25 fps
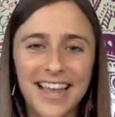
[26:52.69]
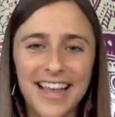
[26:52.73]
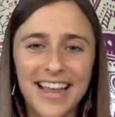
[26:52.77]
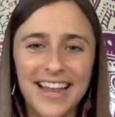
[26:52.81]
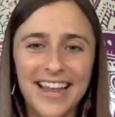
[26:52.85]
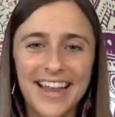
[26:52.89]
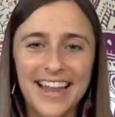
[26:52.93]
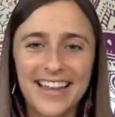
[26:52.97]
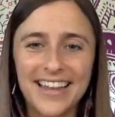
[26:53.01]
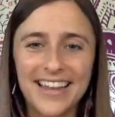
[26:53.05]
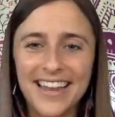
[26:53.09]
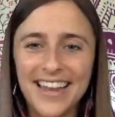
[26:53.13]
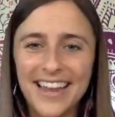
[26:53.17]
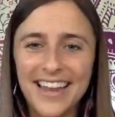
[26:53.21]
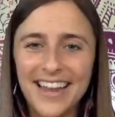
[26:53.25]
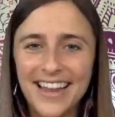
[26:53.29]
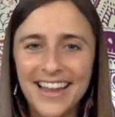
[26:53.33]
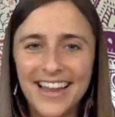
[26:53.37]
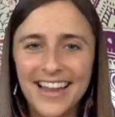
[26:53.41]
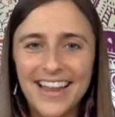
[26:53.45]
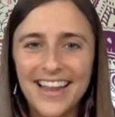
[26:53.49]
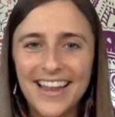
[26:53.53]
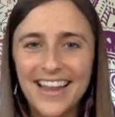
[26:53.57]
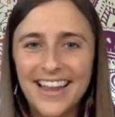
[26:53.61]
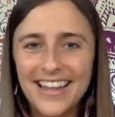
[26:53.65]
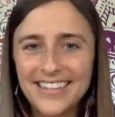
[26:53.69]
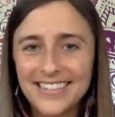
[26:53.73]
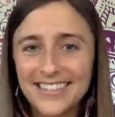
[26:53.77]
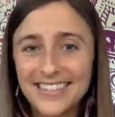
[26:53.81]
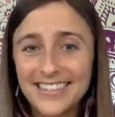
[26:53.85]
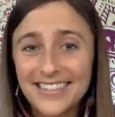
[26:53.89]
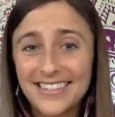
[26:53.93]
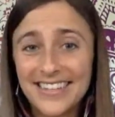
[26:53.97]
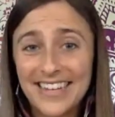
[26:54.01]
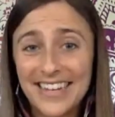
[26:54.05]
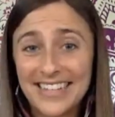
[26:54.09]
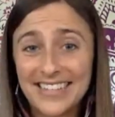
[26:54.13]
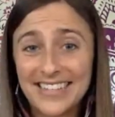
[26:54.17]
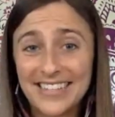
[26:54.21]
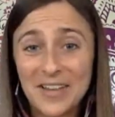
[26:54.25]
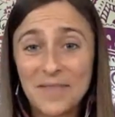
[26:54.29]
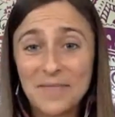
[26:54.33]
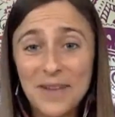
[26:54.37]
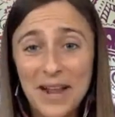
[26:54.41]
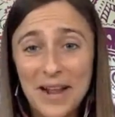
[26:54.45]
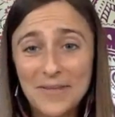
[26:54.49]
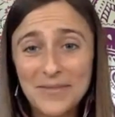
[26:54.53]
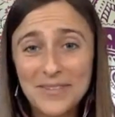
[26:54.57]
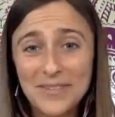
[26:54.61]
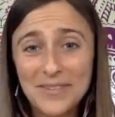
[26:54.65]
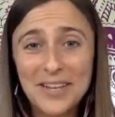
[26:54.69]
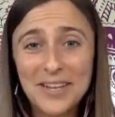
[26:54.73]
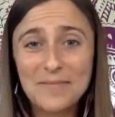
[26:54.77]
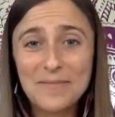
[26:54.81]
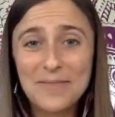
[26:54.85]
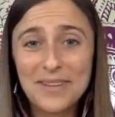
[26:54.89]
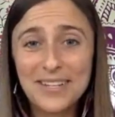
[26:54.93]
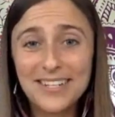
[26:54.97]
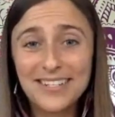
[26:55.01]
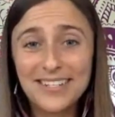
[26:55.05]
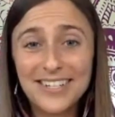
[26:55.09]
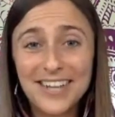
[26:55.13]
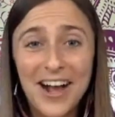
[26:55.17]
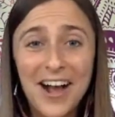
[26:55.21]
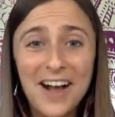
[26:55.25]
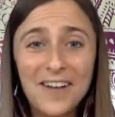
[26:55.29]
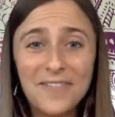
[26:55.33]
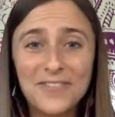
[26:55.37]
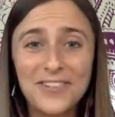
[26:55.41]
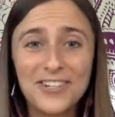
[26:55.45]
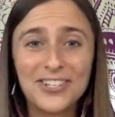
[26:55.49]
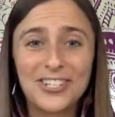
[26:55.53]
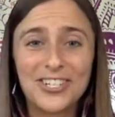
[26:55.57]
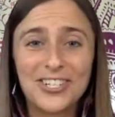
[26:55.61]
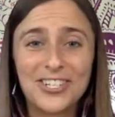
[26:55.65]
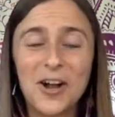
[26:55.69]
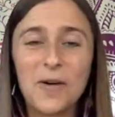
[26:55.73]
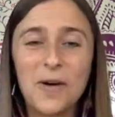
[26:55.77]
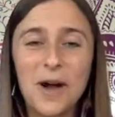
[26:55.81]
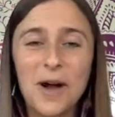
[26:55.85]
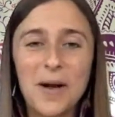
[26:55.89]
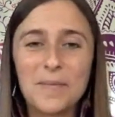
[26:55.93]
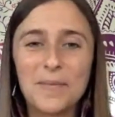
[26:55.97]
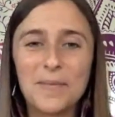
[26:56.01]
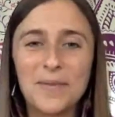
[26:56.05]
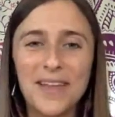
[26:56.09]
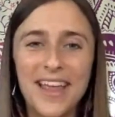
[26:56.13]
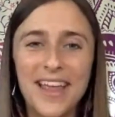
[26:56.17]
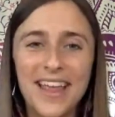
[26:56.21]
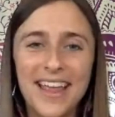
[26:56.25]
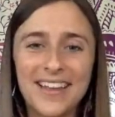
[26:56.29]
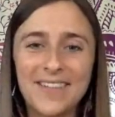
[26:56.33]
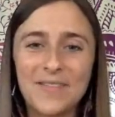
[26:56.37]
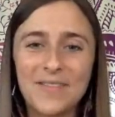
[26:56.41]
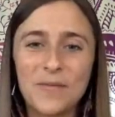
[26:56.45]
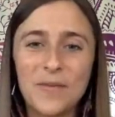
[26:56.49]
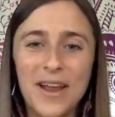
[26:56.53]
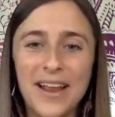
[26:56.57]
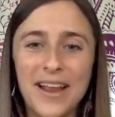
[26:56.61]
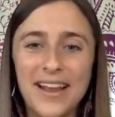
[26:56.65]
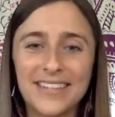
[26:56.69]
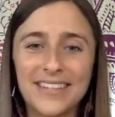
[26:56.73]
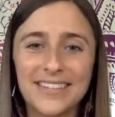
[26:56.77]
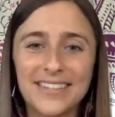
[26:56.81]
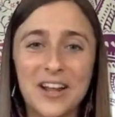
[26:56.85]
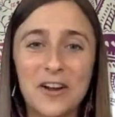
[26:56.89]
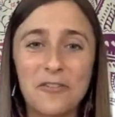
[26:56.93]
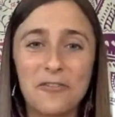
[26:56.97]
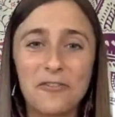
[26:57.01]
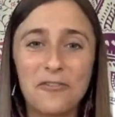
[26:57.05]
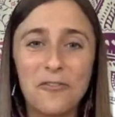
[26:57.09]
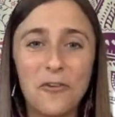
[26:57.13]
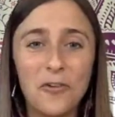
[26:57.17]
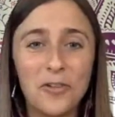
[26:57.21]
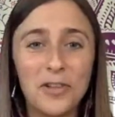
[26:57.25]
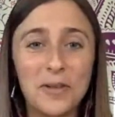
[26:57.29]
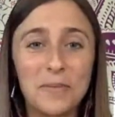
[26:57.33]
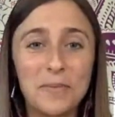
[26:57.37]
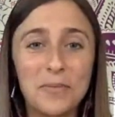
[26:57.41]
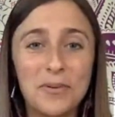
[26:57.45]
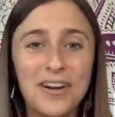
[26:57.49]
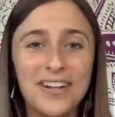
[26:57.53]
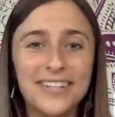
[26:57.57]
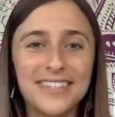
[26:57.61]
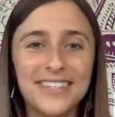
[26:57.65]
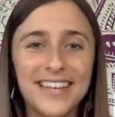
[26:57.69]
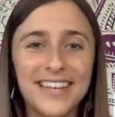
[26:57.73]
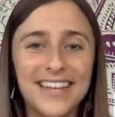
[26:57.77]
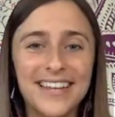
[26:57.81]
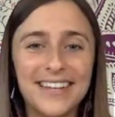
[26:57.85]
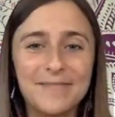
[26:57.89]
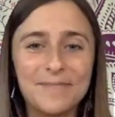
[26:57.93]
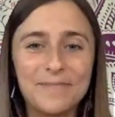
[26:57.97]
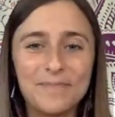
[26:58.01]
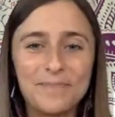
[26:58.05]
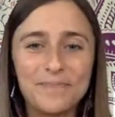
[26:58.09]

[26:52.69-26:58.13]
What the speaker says: And sometimes it can be tough to show up in ways that are fully present.